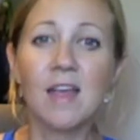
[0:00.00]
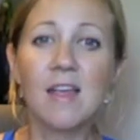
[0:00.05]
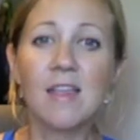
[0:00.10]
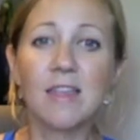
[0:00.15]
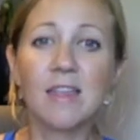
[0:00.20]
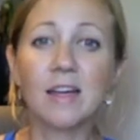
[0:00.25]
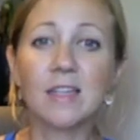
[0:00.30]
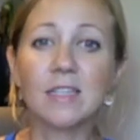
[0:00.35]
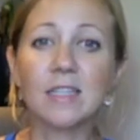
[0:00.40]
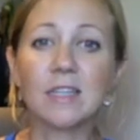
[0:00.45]

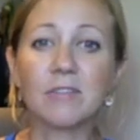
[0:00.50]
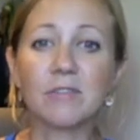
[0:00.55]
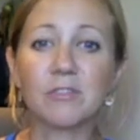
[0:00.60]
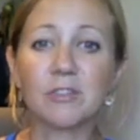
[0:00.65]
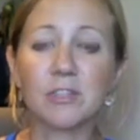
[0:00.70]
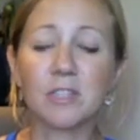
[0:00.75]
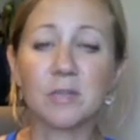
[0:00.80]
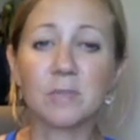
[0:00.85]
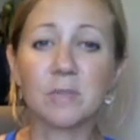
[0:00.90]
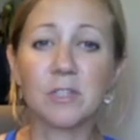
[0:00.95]
that said,
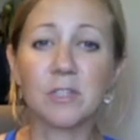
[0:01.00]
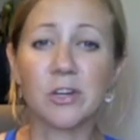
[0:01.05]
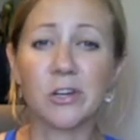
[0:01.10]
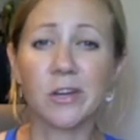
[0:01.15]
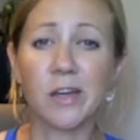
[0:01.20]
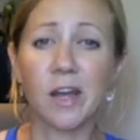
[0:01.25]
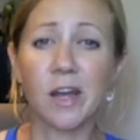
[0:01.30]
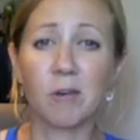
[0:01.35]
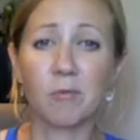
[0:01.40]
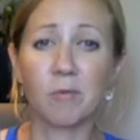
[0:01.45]
first I'm going to show
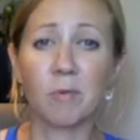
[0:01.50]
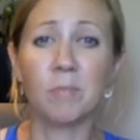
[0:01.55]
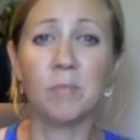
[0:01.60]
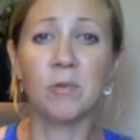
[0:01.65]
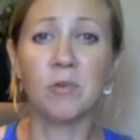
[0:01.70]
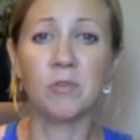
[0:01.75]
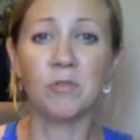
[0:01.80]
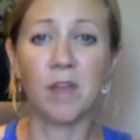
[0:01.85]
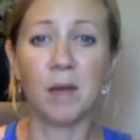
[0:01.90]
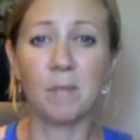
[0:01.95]
you how to
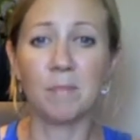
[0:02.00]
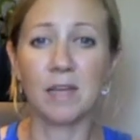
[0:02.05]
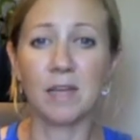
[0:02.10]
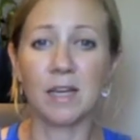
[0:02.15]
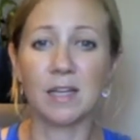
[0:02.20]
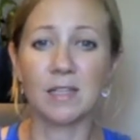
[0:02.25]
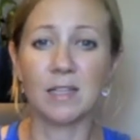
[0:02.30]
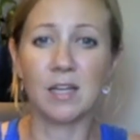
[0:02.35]
remove them because